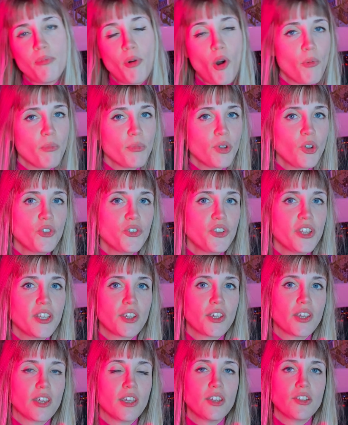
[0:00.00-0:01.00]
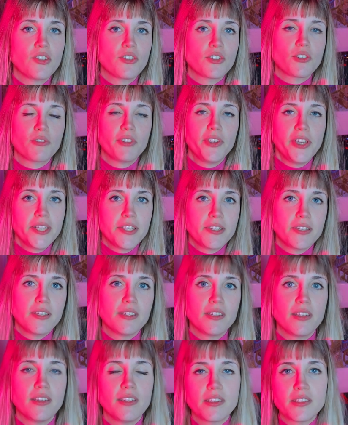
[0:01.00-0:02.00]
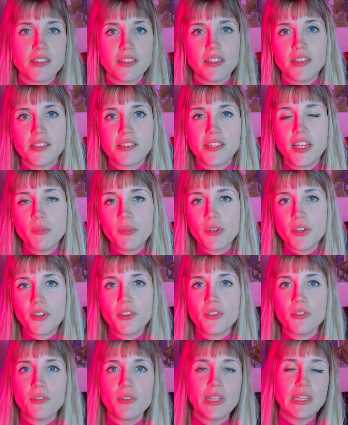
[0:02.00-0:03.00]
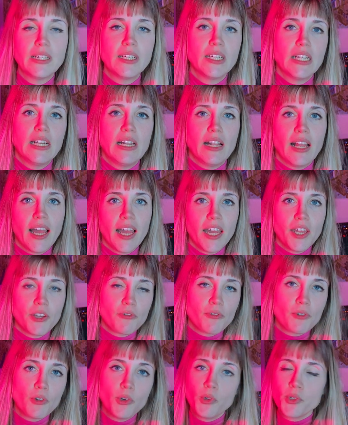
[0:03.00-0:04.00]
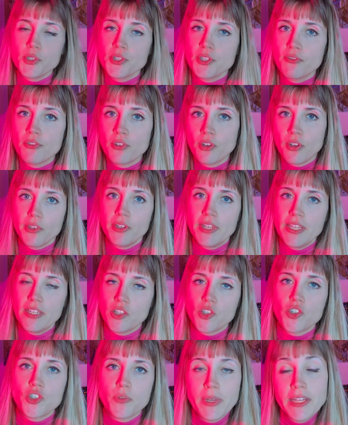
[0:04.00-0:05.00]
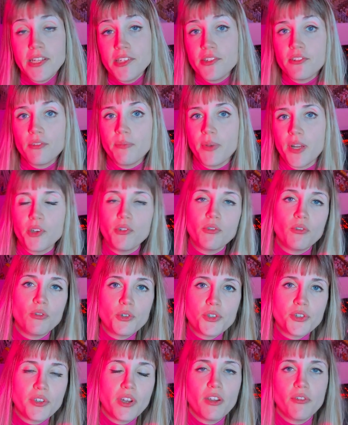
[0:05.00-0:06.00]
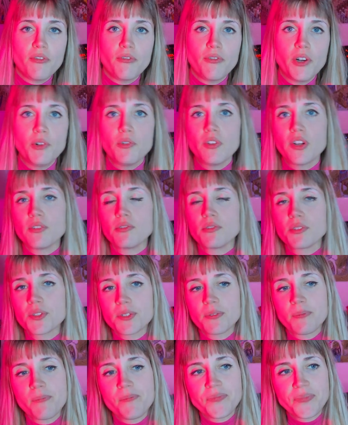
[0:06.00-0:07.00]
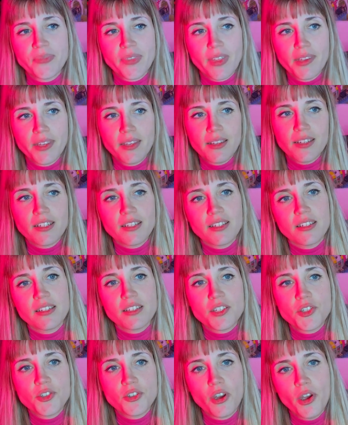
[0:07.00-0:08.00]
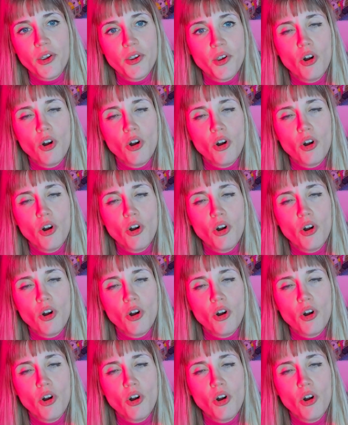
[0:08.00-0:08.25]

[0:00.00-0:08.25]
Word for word: pop music is created in a DAW, and of course you've got your instrumental, but you also have vocals. Uh, so